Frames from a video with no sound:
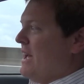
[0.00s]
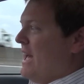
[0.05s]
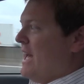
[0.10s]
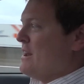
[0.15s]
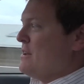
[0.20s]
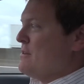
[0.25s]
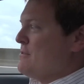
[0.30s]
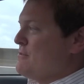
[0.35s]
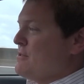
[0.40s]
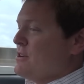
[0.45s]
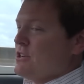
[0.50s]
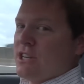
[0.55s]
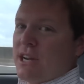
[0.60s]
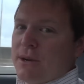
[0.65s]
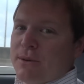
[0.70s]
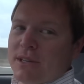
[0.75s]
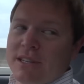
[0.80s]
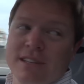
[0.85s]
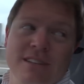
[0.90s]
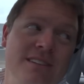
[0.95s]
ahead of rush
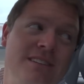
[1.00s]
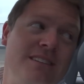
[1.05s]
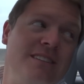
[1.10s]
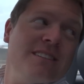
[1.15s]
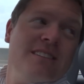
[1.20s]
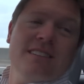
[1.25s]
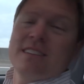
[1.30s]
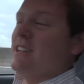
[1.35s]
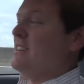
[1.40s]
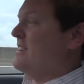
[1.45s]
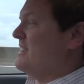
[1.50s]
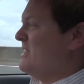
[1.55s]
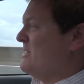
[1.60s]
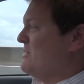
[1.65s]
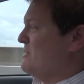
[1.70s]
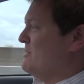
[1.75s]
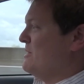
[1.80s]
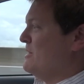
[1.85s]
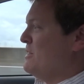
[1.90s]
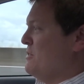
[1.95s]
hour I don't
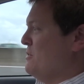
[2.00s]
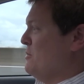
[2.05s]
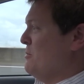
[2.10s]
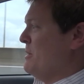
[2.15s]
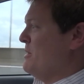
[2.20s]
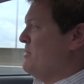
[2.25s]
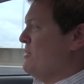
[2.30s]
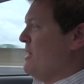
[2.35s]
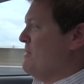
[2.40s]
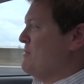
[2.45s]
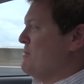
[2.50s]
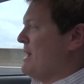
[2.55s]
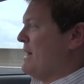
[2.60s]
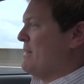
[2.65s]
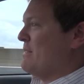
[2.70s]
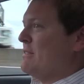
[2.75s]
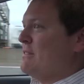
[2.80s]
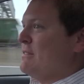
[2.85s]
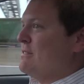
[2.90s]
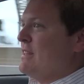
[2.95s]
know I don't normally drive
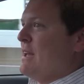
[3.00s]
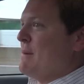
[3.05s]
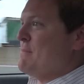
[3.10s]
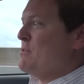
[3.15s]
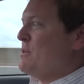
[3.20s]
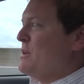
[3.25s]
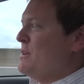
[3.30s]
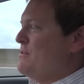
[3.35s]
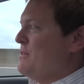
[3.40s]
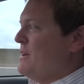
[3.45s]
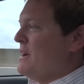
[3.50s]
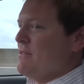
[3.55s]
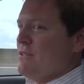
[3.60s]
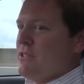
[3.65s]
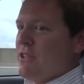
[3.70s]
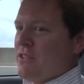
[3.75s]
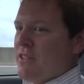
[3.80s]
around the M25